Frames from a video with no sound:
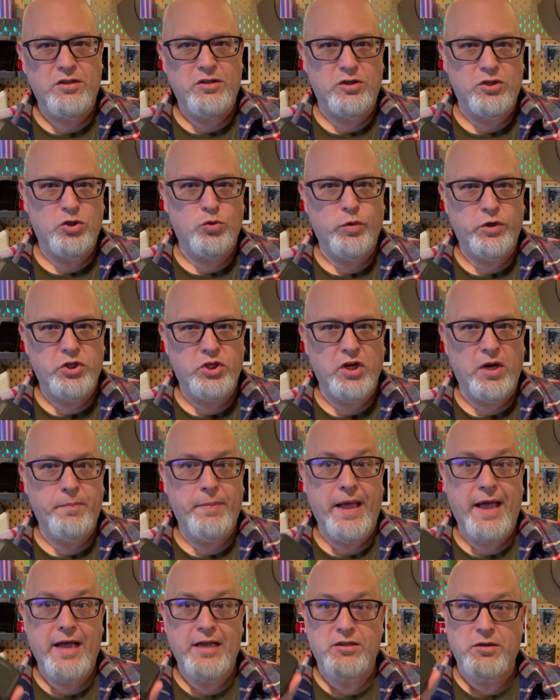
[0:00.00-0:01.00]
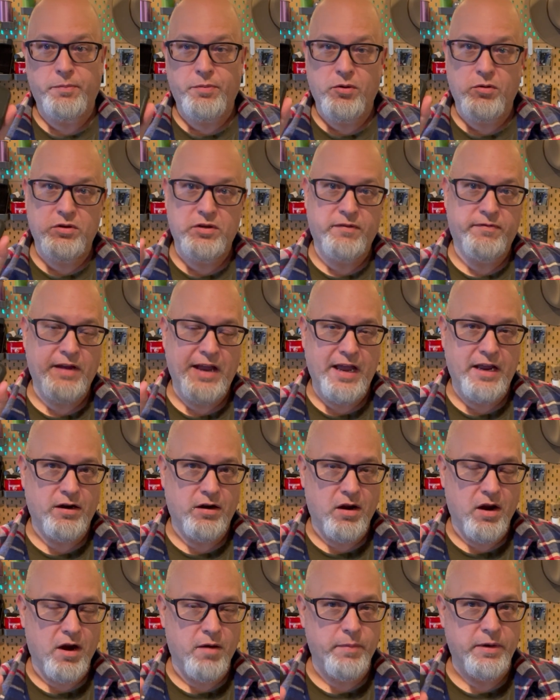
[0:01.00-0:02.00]
to switch up as opposed if I had a
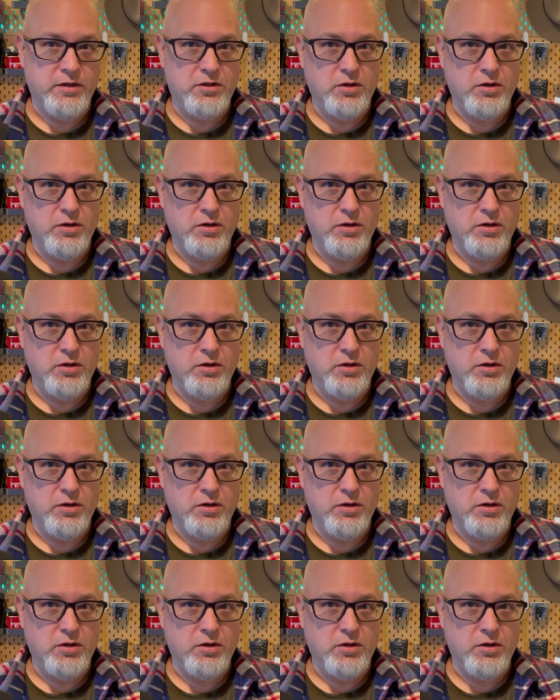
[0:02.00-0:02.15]
Garmin.